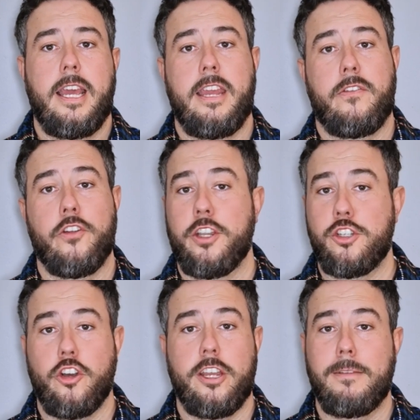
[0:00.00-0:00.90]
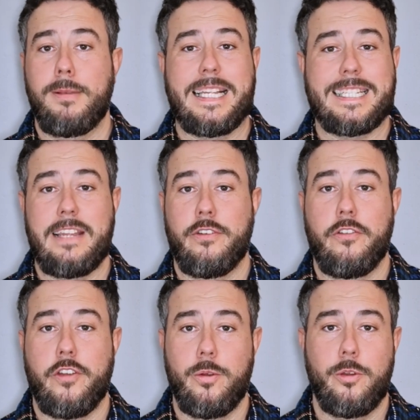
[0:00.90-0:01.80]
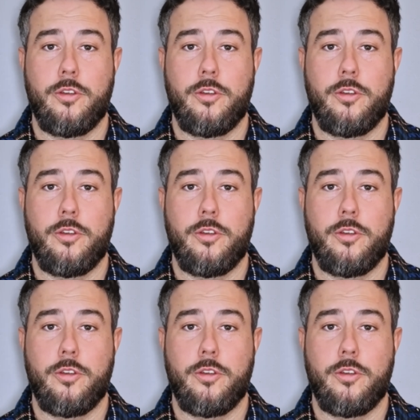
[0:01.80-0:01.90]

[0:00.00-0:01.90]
If you're enjoying, please leave a review.